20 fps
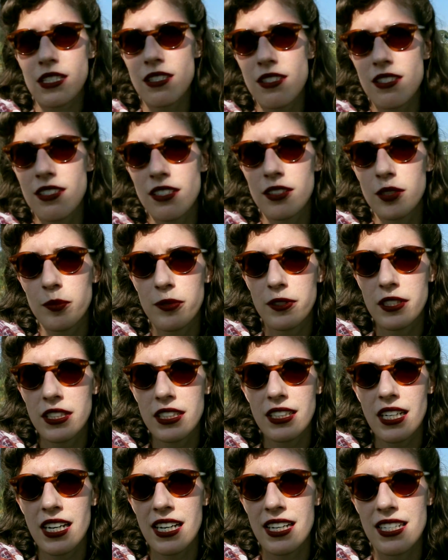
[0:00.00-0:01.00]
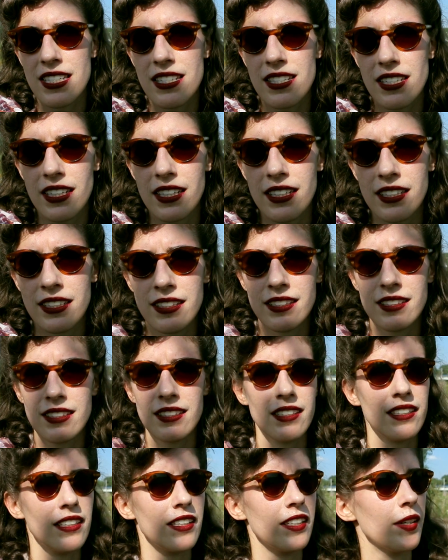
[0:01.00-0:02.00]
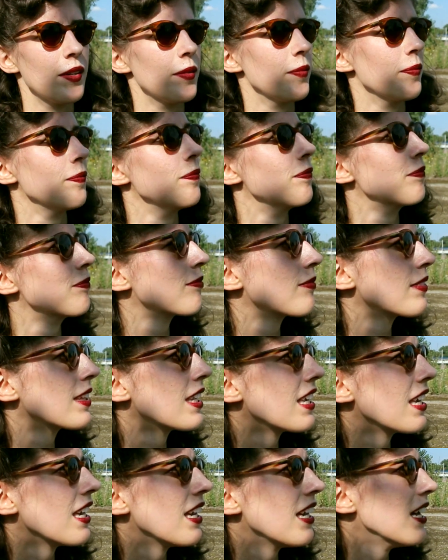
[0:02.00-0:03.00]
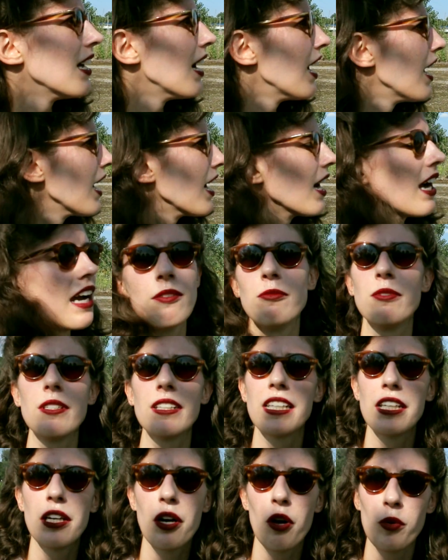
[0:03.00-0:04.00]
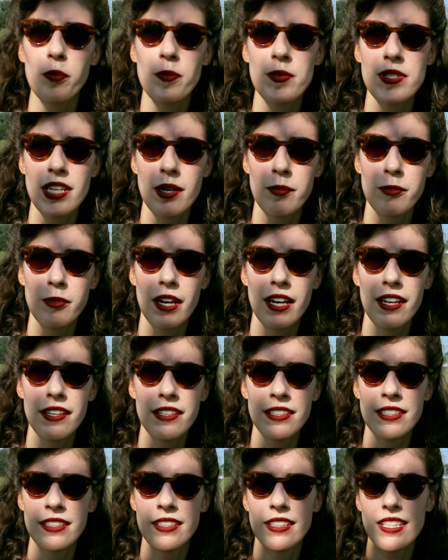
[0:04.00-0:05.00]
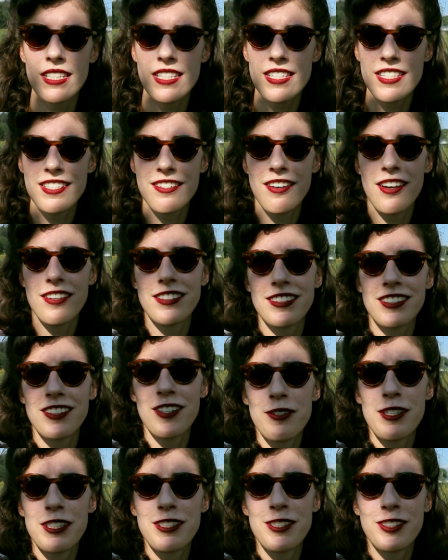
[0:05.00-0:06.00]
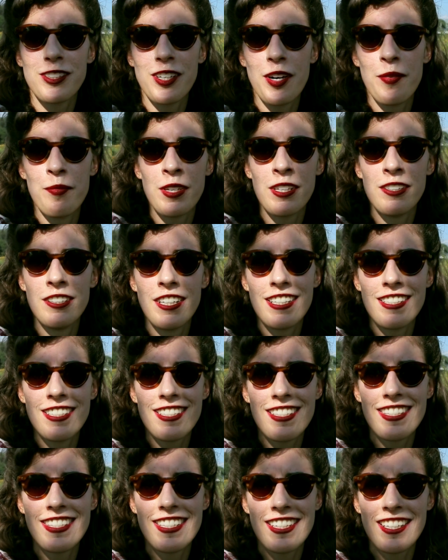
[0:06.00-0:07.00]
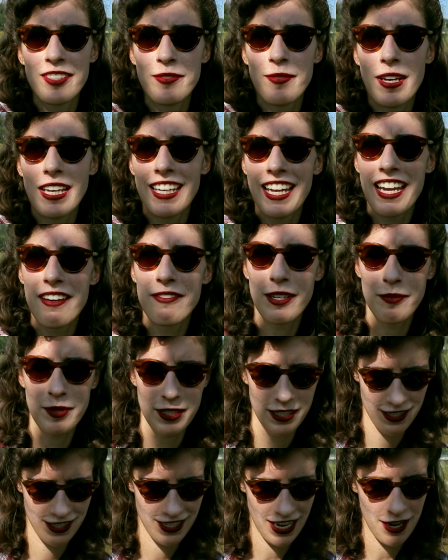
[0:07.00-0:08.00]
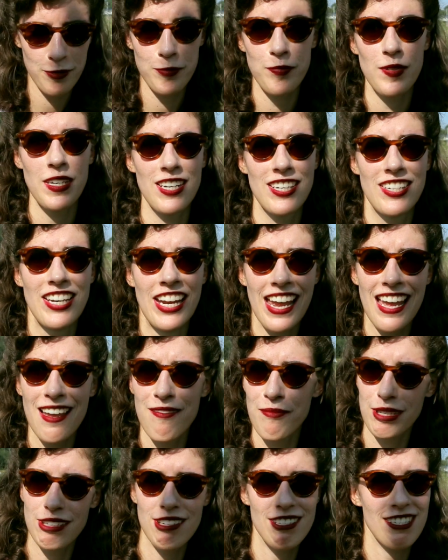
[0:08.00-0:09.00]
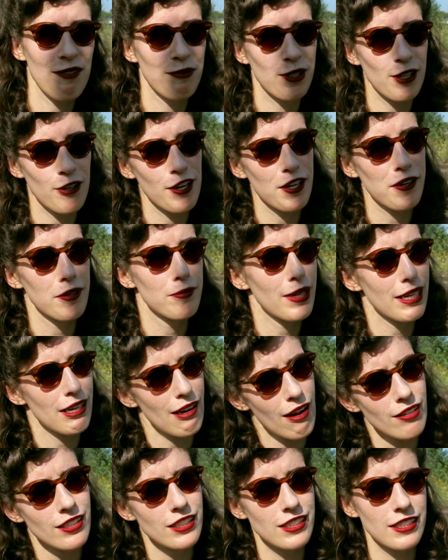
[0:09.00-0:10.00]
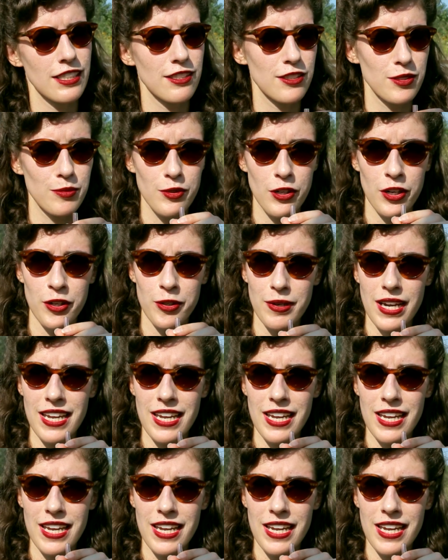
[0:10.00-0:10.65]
it's still pretty nice. And I really hope someone is not going to come here and steal my camera, because that would be a shame because I'm going on my holiday tomorrow.